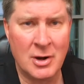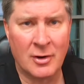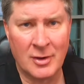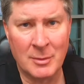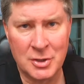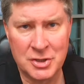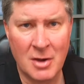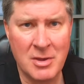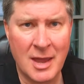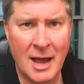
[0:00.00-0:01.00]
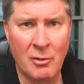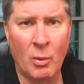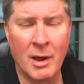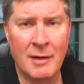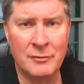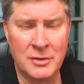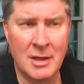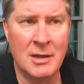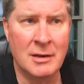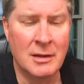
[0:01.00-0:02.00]
here because I'm going to show you kind of what I've
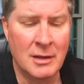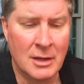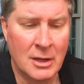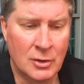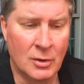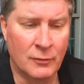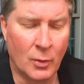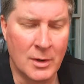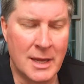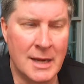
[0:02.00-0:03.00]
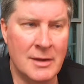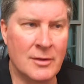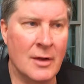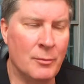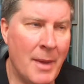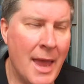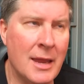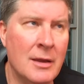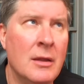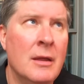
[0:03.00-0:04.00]
done to avoid kidney stones. Back
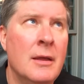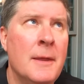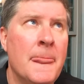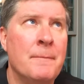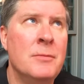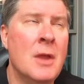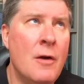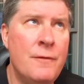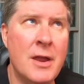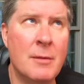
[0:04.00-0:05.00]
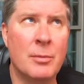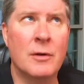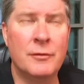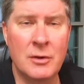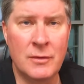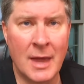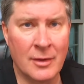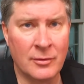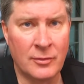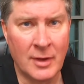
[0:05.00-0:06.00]
in November of
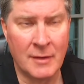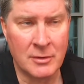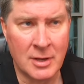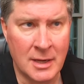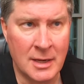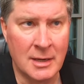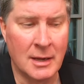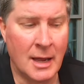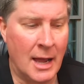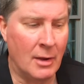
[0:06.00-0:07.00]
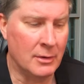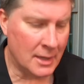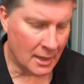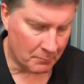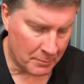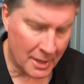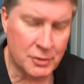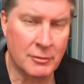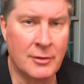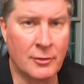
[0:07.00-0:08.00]
2017, I did a bunch
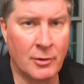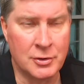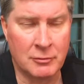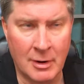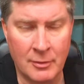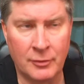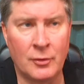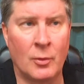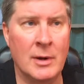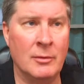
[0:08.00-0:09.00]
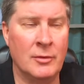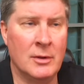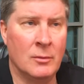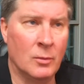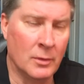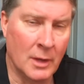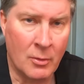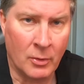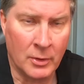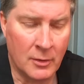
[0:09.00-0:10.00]
of research, wrote a story that was in the
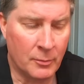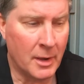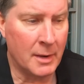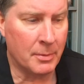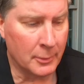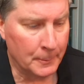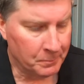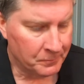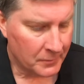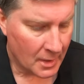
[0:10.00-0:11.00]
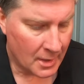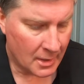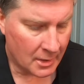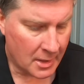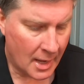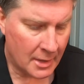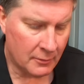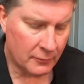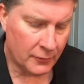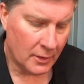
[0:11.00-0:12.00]
local newspaper, kind
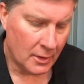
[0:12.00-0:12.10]
of